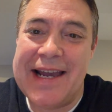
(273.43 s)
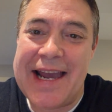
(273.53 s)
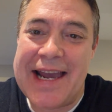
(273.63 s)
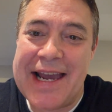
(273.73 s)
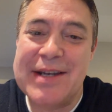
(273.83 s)

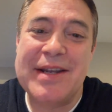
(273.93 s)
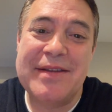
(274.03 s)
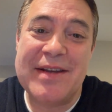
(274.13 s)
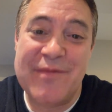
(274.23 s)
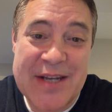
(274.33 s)
and
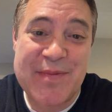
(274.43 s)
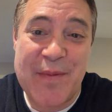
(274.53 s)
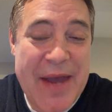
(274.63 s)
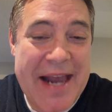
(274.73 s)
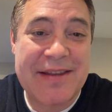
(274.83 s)
the investment
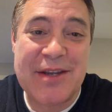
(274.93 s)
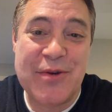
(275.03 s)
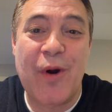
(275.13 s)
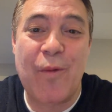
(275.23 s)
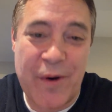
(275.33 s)
bank that you
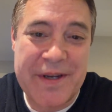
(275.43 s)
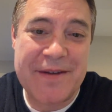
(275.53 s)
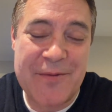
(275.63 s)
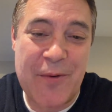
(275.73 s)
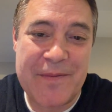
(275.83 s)
are working
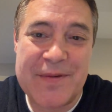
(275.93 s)
for.